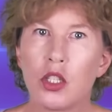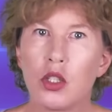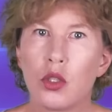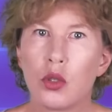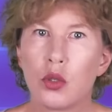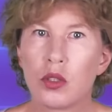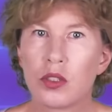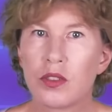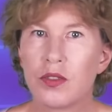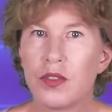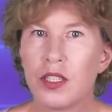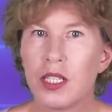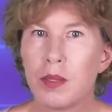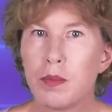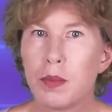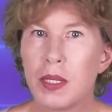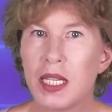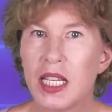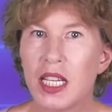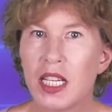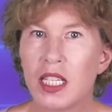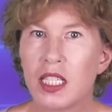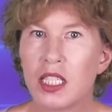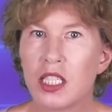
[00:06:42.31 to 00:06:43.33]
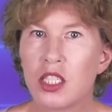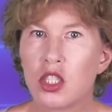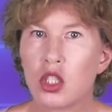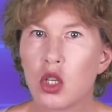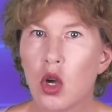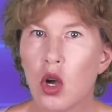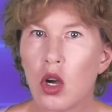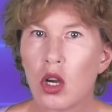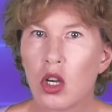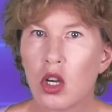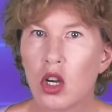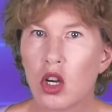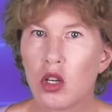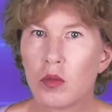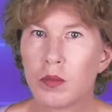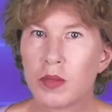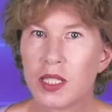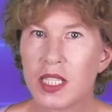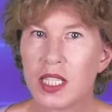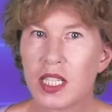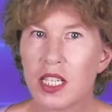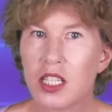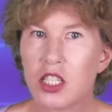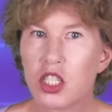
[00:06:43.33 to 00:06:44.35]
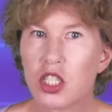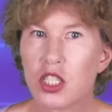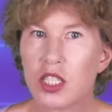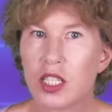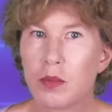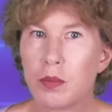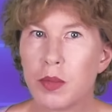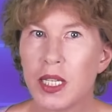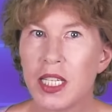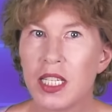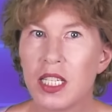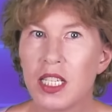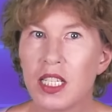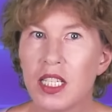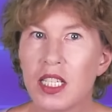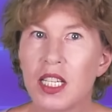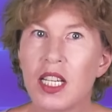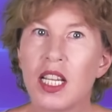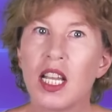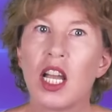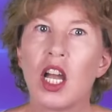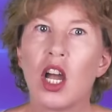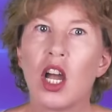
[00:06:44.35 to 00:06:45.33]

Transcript: nordvpn dot com slash Sabina